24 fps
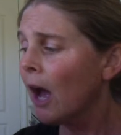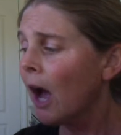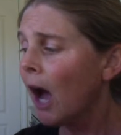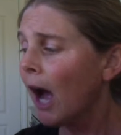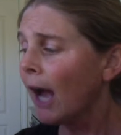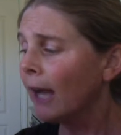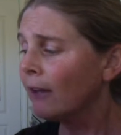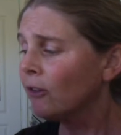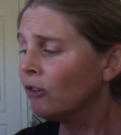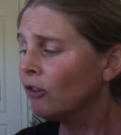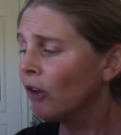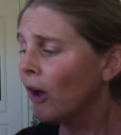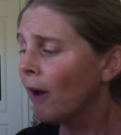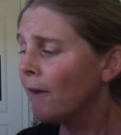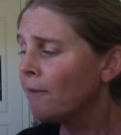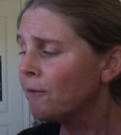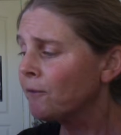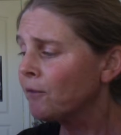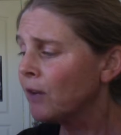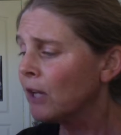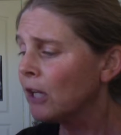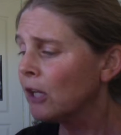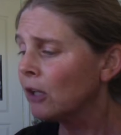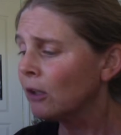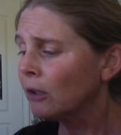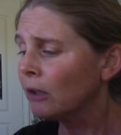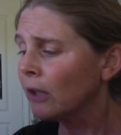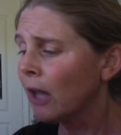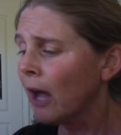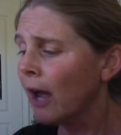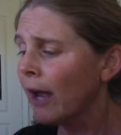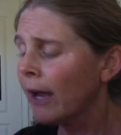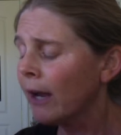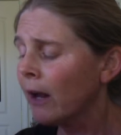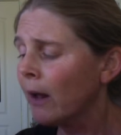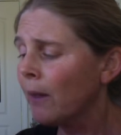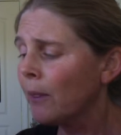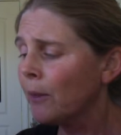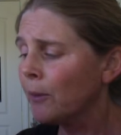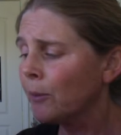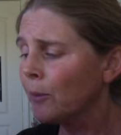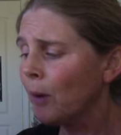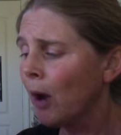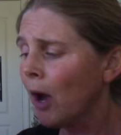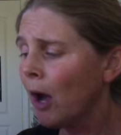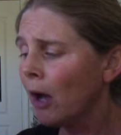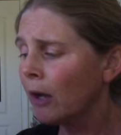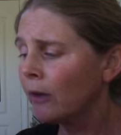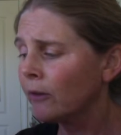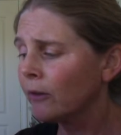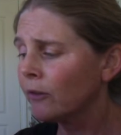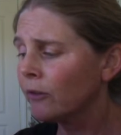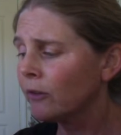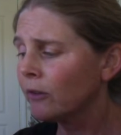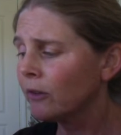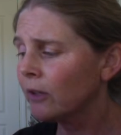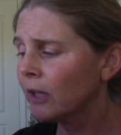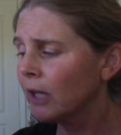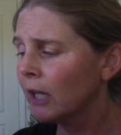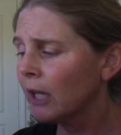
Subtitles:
I saw a figure lying on the rocks.